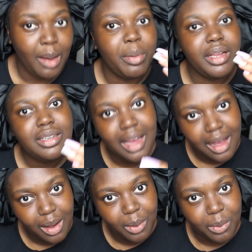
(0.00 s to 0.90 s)
But
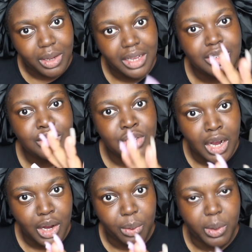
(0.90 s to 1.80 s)
no,
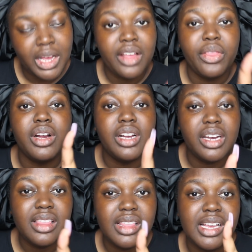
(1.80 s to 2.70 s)
no. The
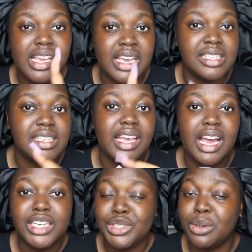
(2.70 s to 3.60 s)
good thing is
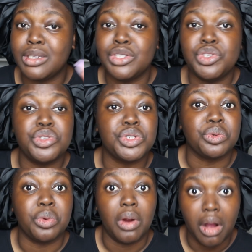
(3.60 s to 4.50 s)
Cash is going
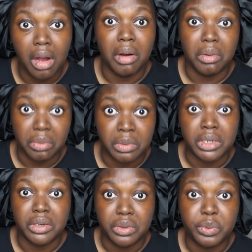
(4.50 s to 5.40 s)

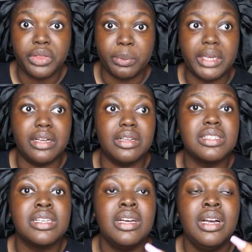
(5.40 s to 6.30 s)
strong with
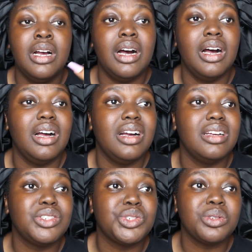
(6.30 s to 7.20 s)
Wheels.
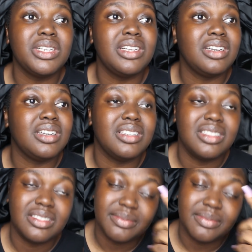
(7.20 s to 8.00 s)
Trina.